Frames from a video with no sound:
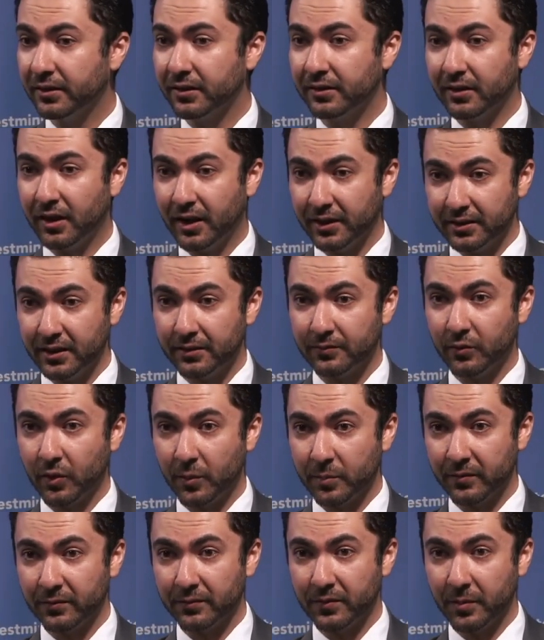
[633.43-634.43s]
Iranian
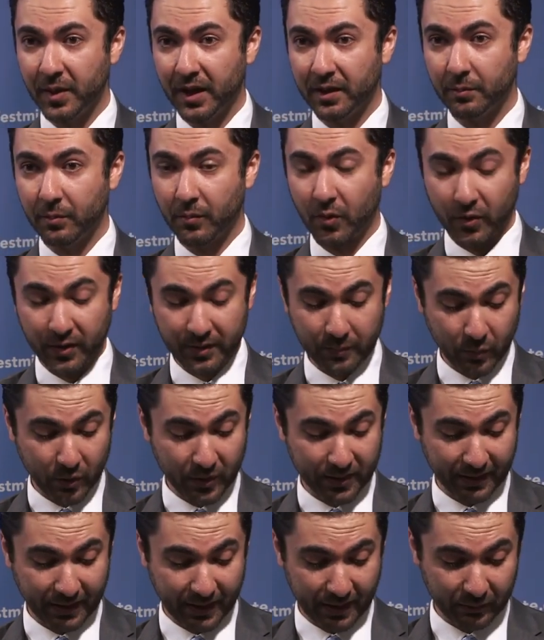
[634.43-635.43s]
women
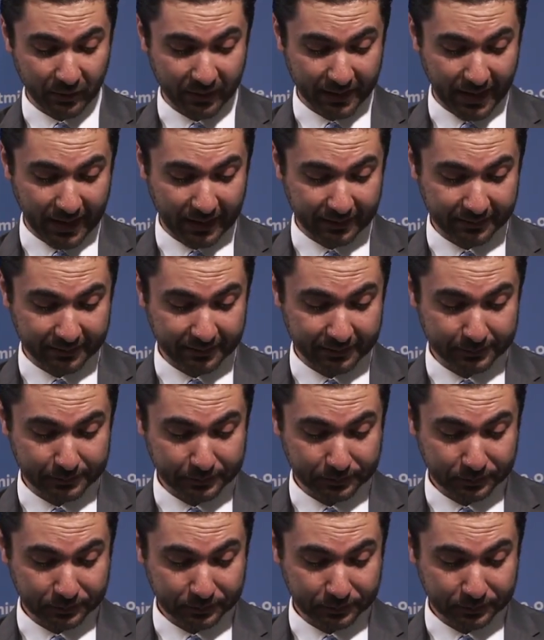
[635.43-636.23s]
more than anyone else.